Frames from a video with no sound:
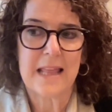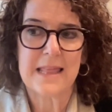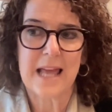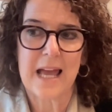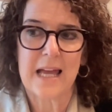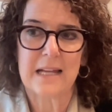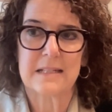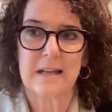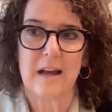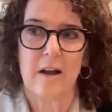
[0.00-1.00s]

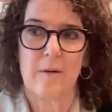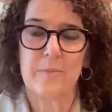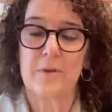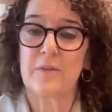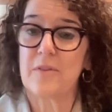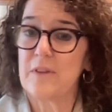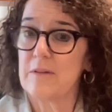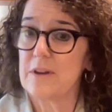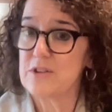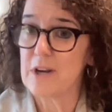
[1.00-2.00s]
that there's a theory,